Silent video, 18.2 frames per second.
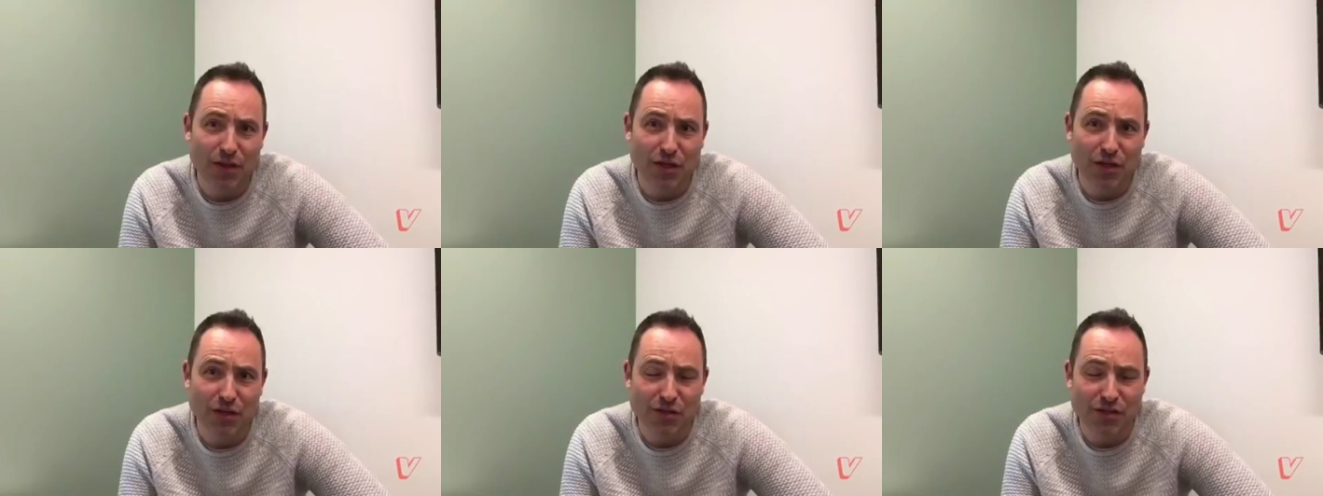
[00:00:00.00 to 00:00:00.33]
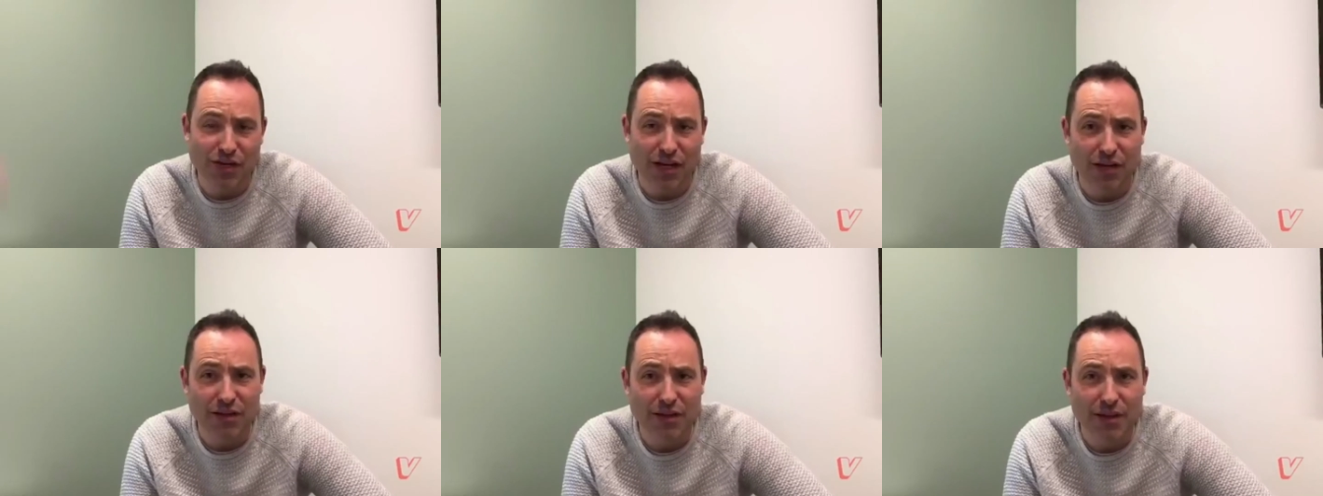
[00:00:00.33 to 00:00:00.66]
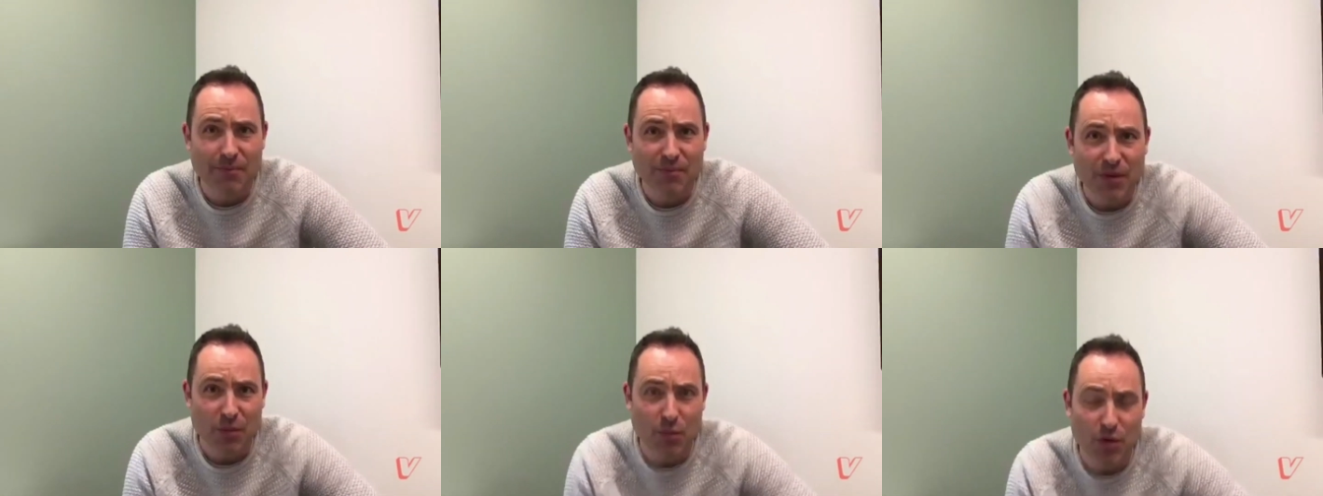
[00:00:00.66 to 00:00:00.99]
with you. So
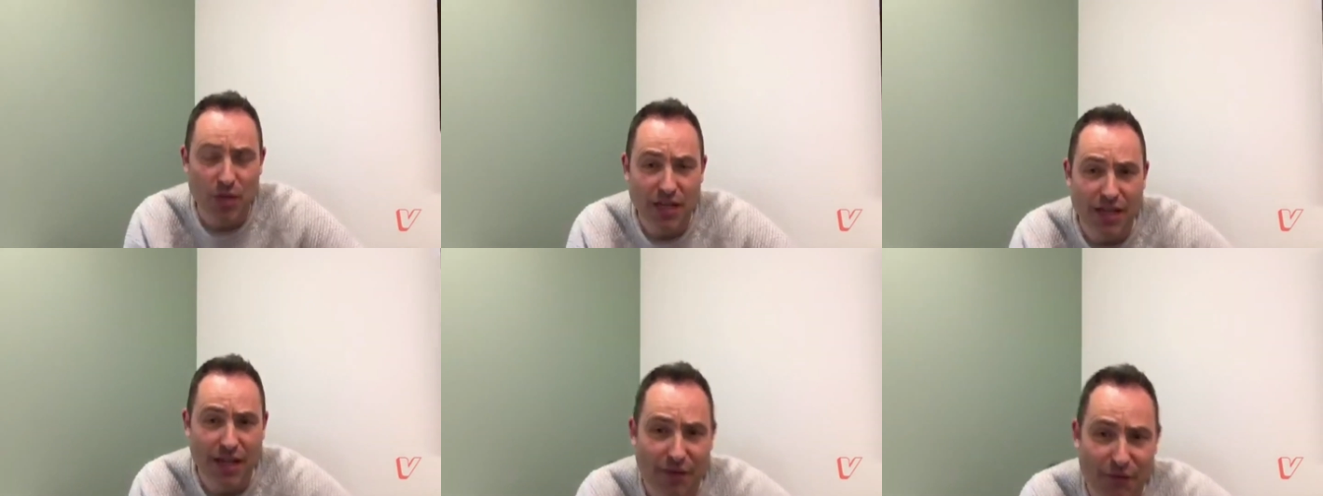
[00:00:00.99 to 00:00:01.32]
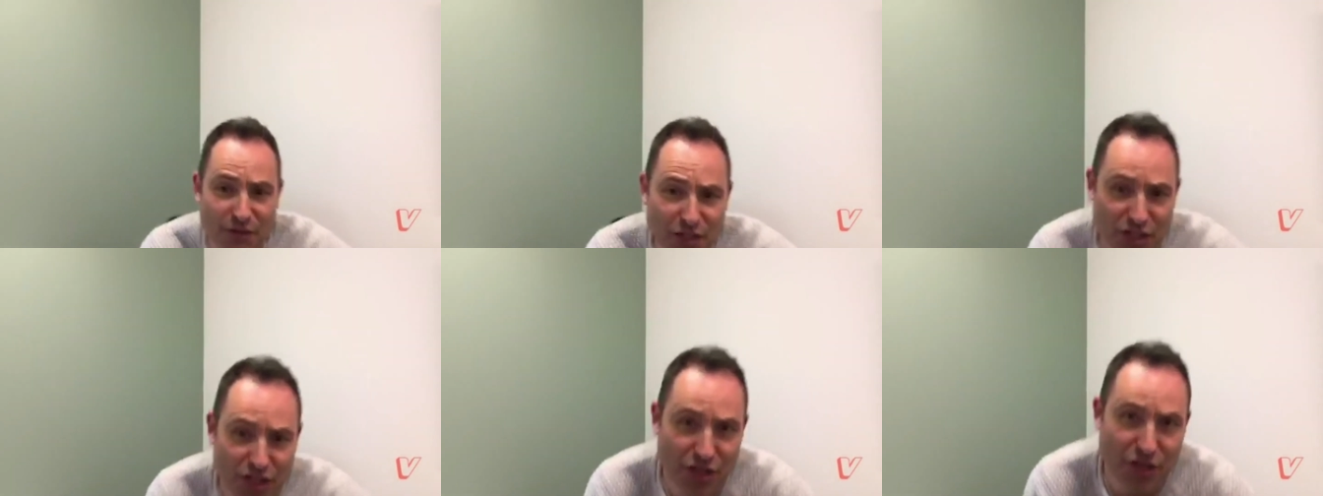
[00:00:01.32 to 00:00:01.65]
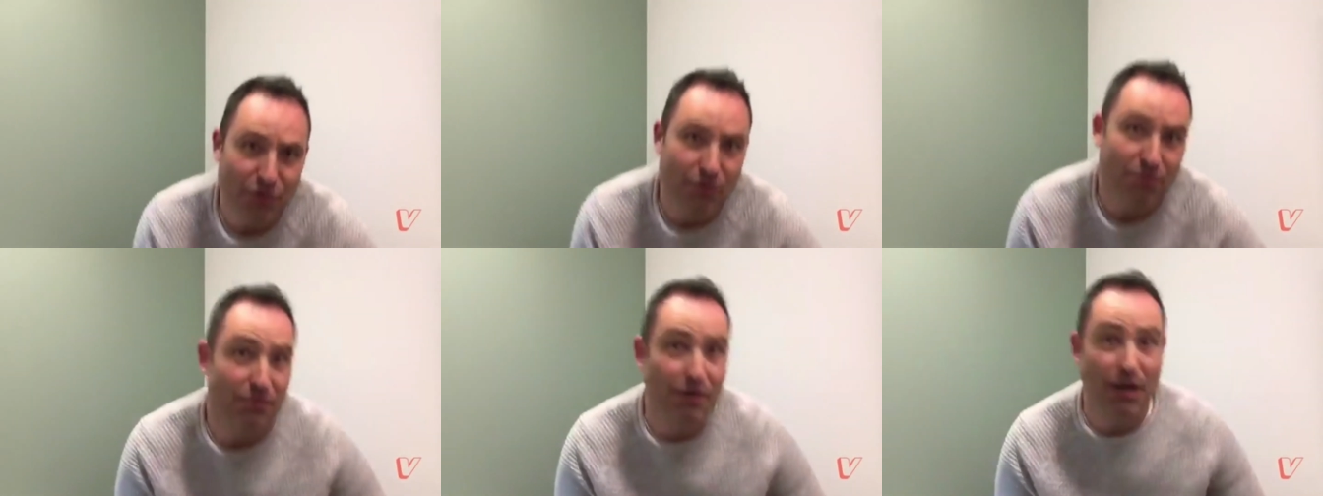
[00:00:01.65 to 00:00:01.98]
would love
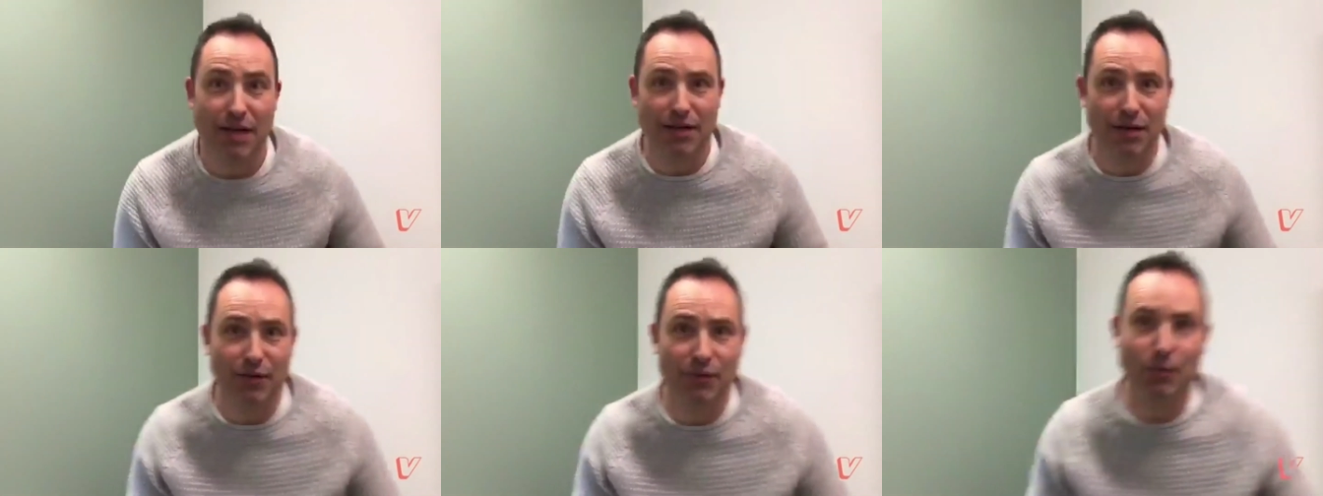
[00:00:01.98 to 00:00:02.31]
to, well,